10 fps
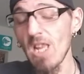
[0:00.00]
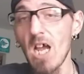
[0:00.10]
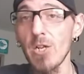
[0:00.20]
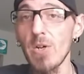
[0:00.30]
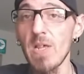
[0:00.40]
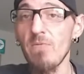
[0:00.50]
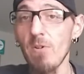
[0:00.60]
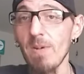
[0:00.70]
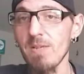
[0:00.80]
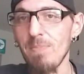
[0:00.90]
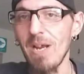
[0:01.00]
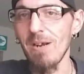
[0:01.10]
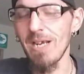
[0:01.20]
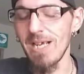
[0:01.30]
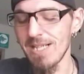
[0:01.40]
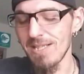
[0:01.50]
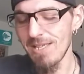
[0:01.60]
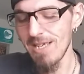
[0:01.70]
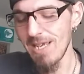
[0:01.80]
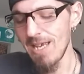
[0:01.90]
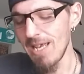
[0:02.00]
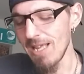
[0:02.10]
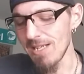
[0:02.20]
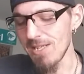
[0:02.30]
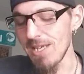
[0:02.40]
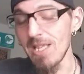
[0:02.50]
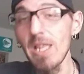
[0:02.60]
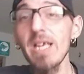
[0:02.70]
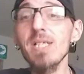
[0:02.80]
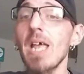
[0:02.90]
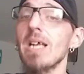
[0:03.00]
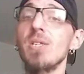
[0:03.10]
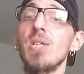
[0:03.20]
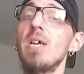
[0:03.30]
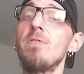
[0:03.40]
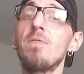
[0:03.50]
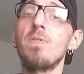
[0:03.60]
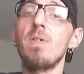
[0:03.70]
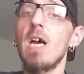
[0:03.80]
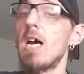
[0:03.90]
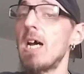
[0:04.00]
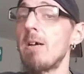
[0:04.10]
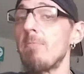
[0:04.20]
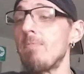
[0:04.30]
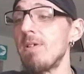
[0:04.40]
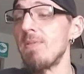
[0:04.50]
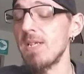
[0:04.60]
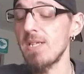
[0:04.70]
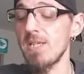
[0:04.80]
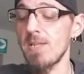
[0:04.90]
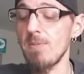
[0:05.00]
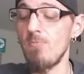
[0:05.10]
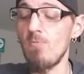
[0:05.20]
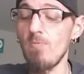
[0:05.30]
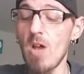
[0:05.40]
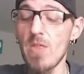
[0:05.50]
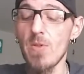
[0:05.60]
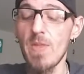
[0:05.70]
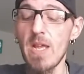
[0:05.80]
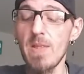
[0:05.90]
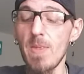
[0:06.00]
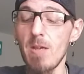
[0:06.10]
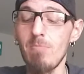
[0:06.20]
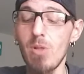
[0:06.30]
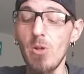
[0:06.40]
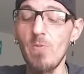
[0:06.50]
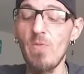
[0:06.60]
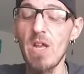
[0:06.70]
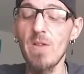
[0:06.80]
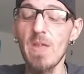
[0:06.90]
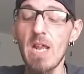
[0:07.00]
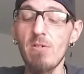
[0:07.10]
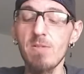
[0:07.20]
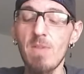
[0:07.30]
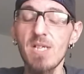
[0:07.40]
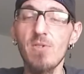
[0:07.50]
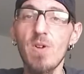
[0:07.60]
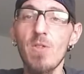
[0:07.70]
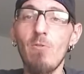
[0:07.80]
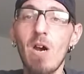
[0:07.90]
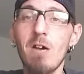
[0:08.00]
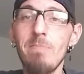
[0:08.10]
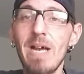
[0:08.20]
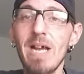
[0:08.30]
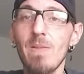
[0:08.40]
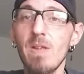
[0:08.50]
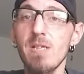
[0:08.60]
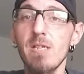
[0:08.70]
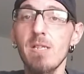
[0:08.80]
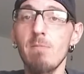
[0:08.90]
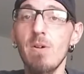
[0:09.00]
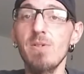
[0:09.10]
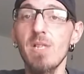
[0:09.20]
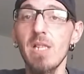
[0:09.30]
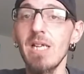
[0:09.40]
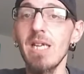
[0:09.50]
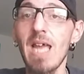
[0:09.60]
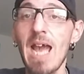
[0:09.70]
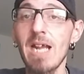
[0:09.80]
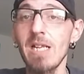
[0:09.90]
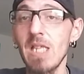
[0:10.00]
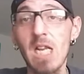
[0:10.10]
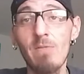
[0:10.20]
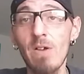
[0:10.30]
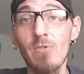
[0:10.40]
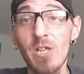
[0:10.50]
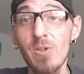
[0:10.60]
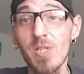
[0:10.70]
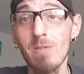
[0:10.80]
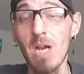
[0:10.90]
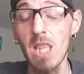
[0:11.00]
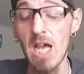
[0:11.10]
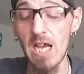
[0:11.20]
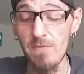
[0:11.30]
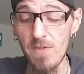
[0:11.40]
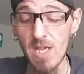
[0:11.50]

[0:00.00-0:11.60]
I know that from experience. Let's see, it leaks like a sieve. This is, other than the plume veil that I was messing with a while back, this is the most leaky Addy that I've ever used in my life.